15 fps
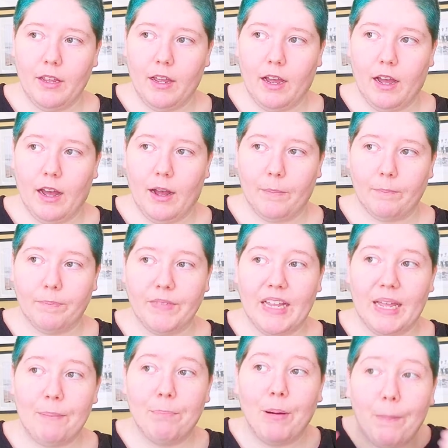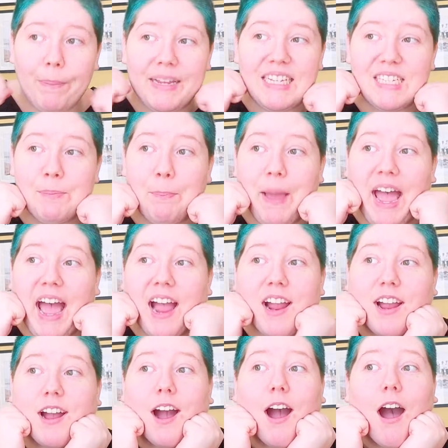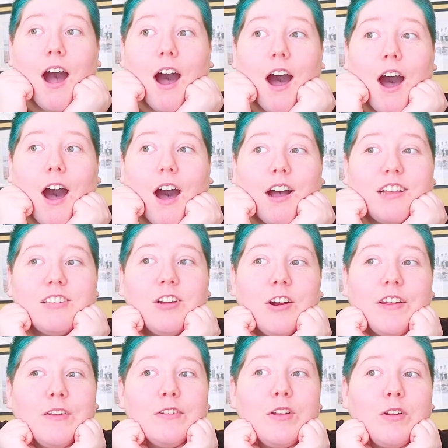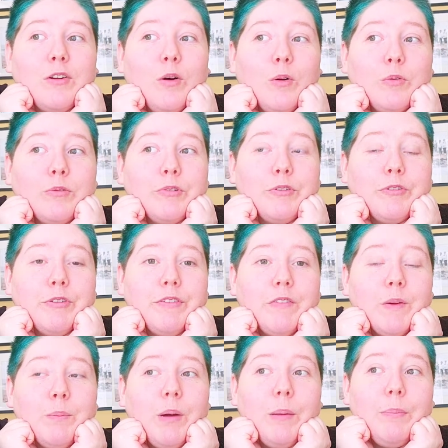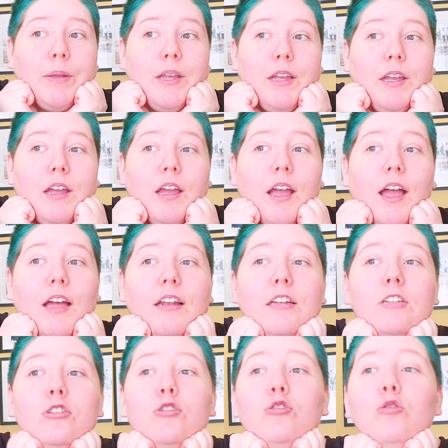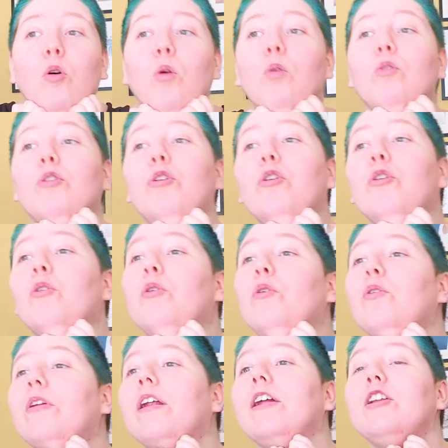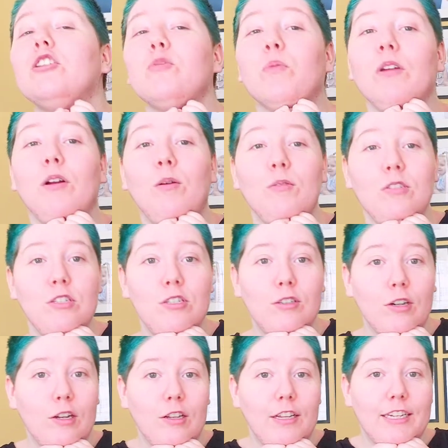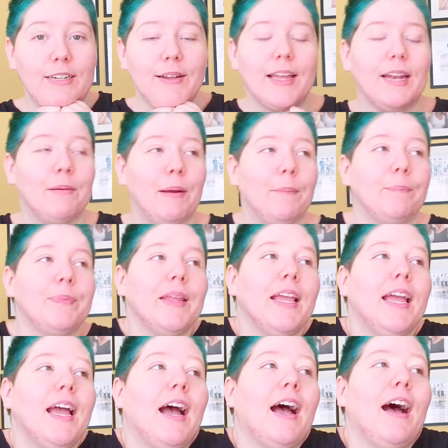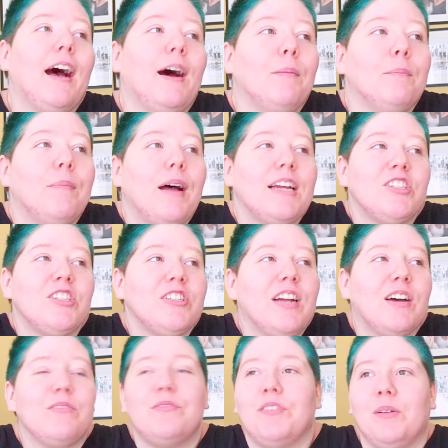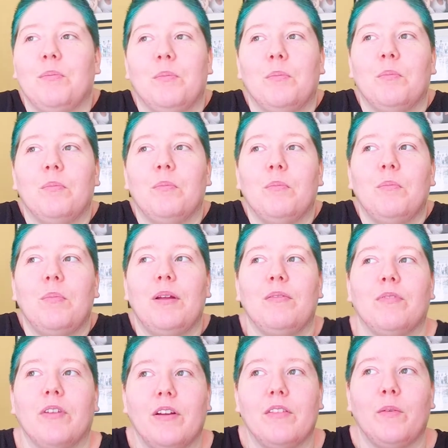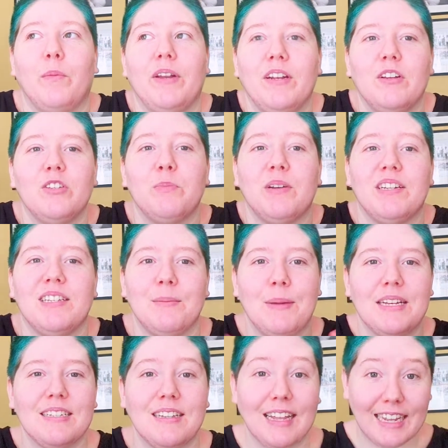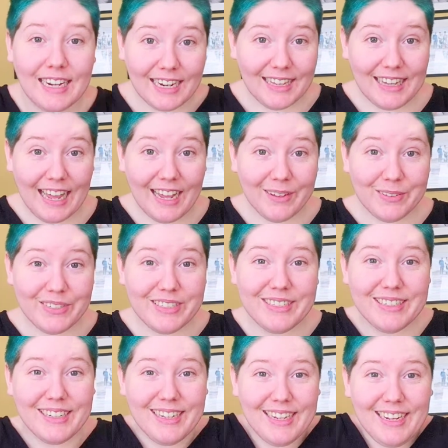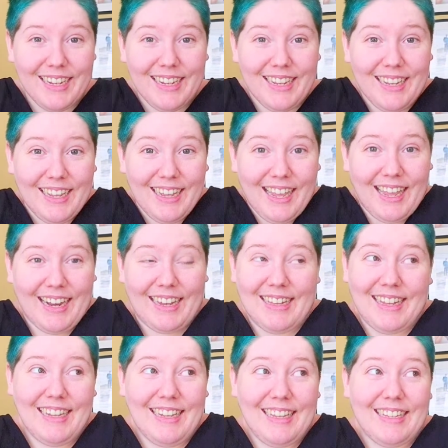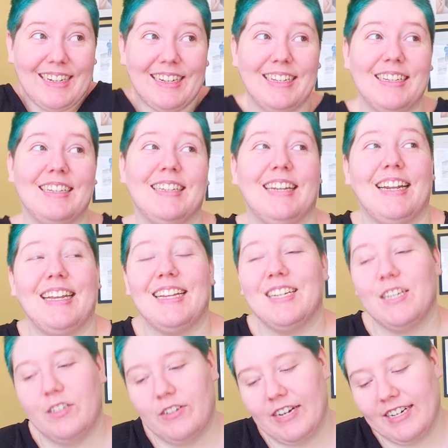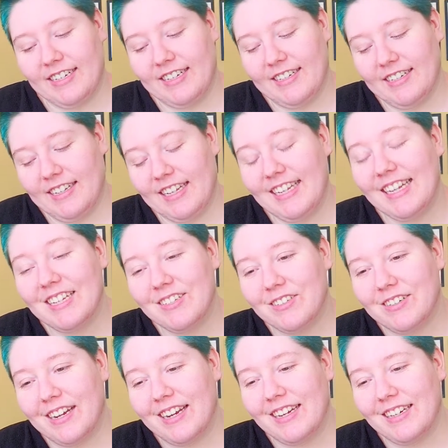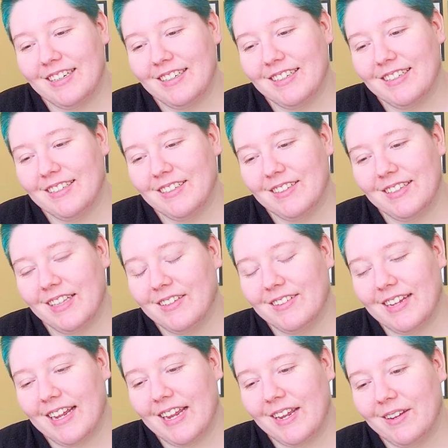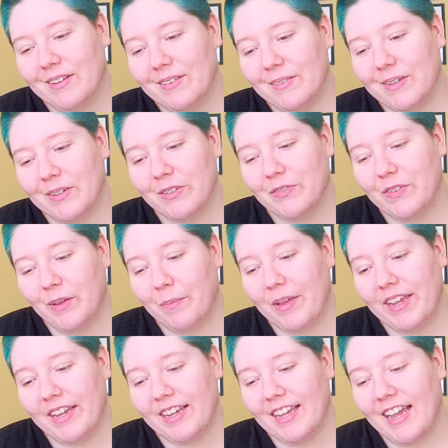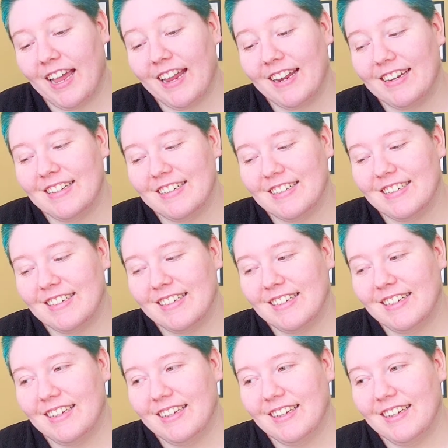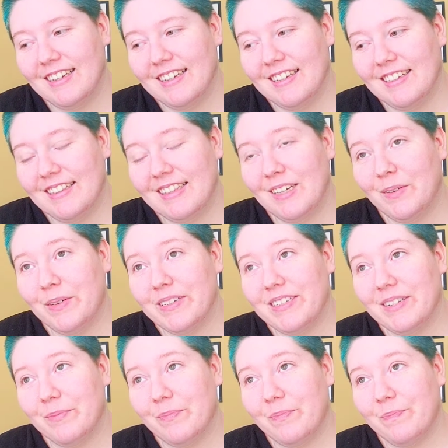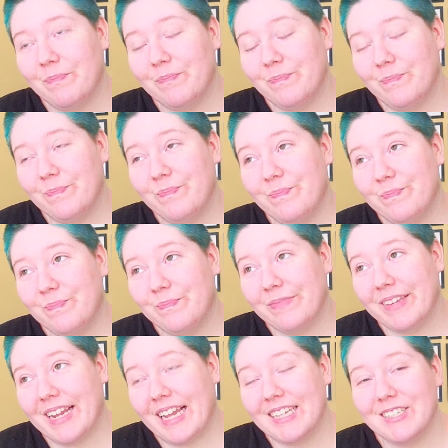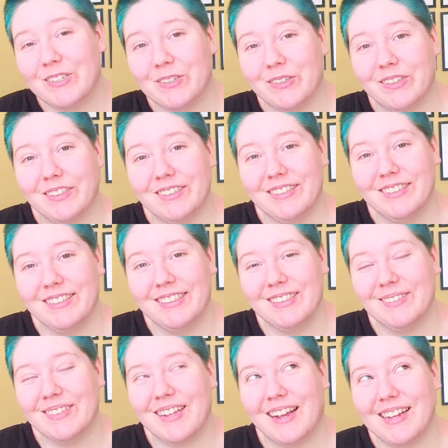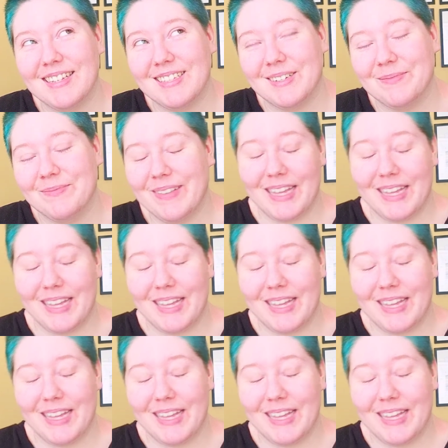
That puppy is back. Sorry, there's a golden retriever puppy and it's so cute. I just want to go snuggle it. Anyway, I not film in front of the windows, but it's the best lighting in the house. And I like it, and I get distracted. Like yesterday, or the other day, when I was filming, and there was a kestrel. It was awesome.